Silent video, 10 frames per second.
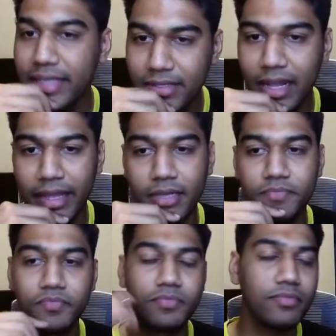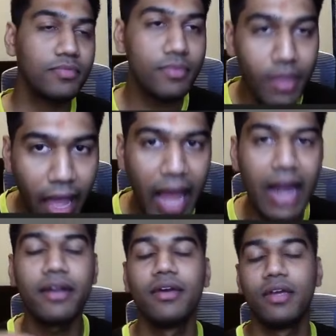this link
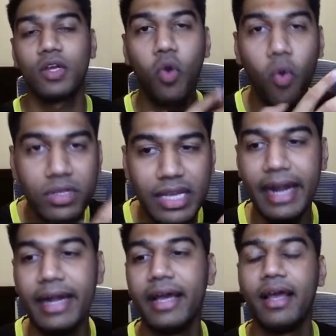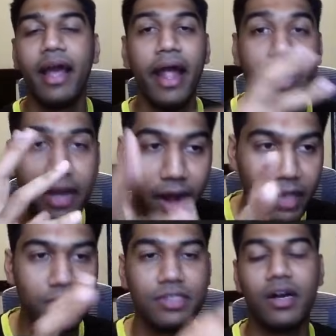and goes ahead and
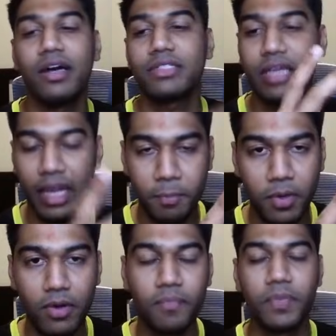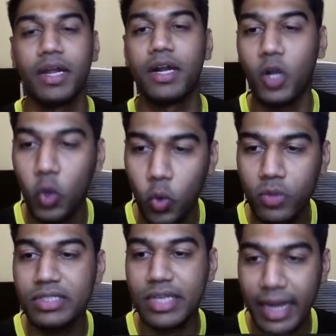runs a scraper to
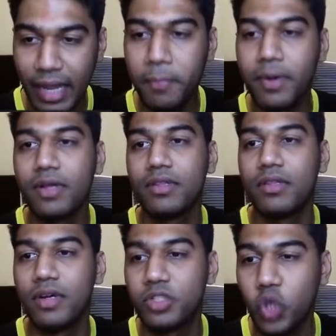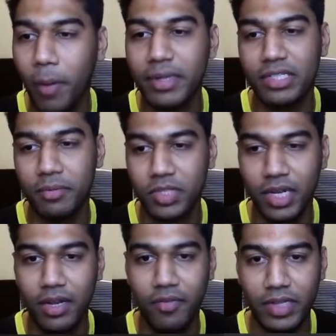scrape the job description
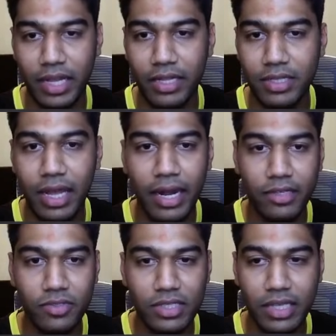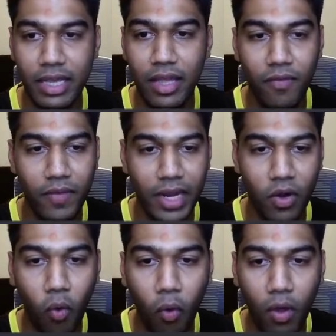and everything else. And as you can see, we get
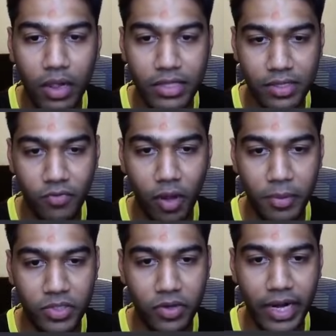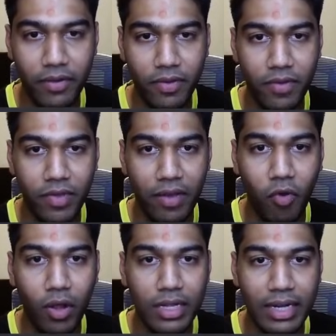all this information, right? We have
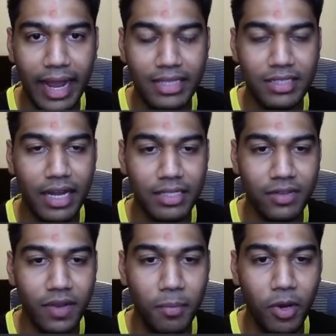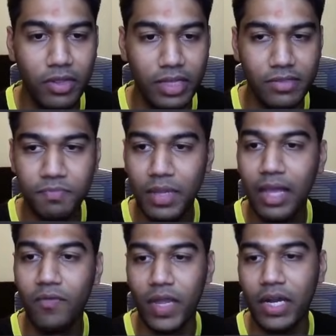all the text that is available on this.
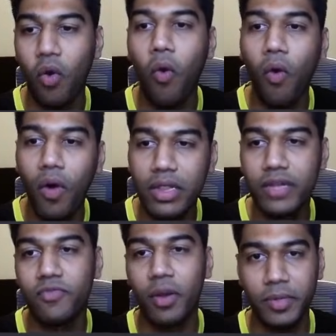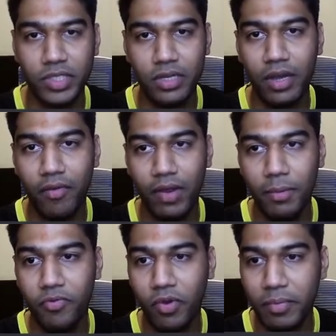We get all the information available
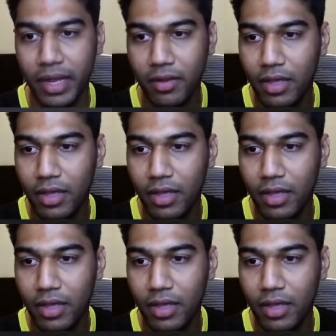from there.